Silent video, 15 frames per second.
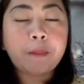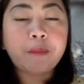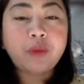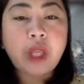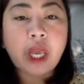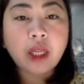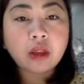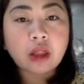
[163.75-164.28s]

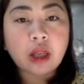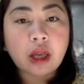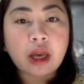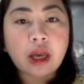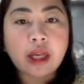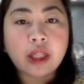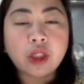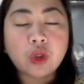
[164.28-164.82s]
data
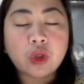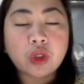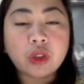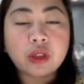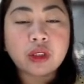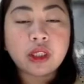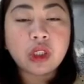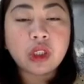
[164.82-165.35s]
and
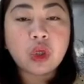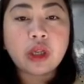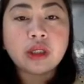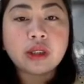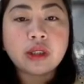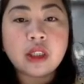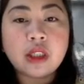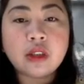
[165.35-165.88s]
continue
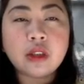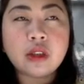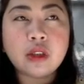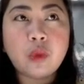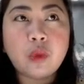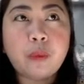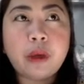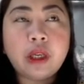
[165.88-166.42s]
until
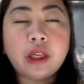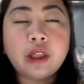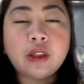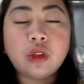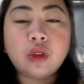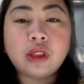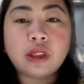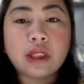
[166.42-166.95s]
you begin
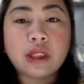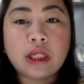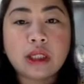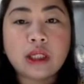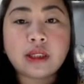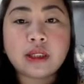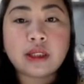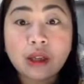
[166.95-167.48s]
to see
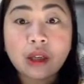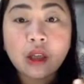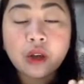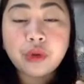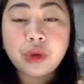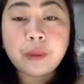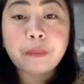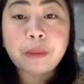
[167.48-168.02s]
the same
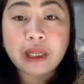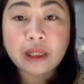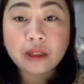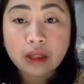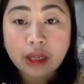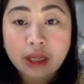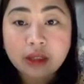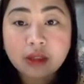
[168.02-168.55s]

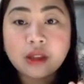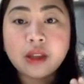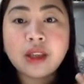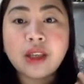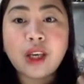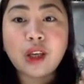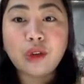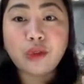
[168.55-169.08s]
repeated
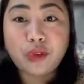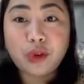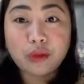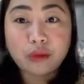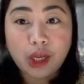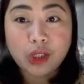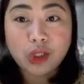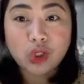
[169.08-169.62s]

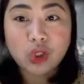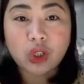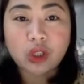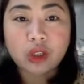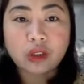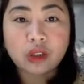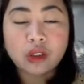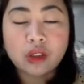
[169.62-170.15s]
information.